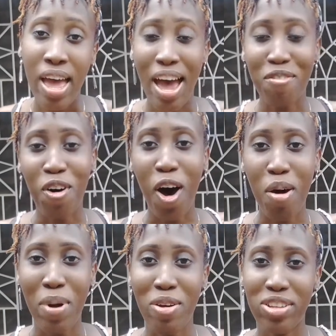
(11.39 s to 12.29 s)
and for
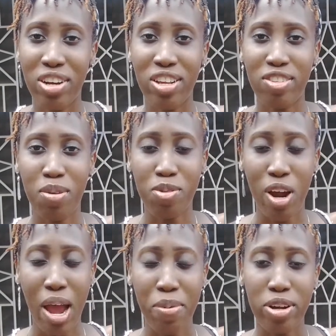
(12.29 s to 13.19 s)
all my returning
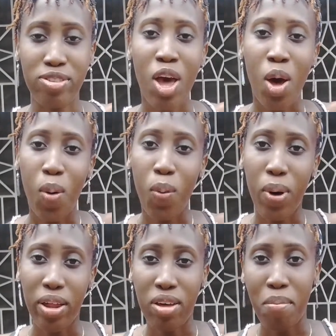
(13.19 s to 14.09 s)
subscribers,
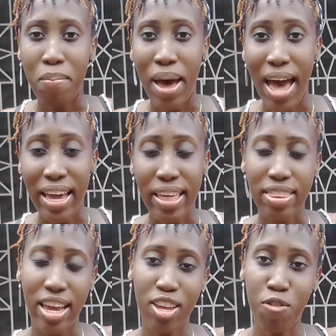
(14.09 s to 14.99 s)
welcome back.
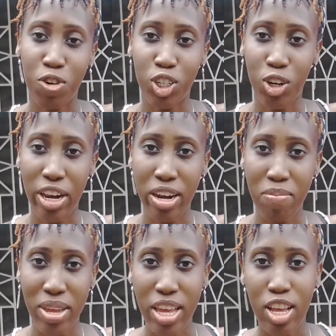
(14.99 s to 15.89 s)
Thank you for
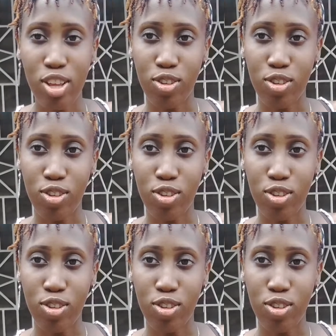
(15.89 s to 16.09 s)
joining me.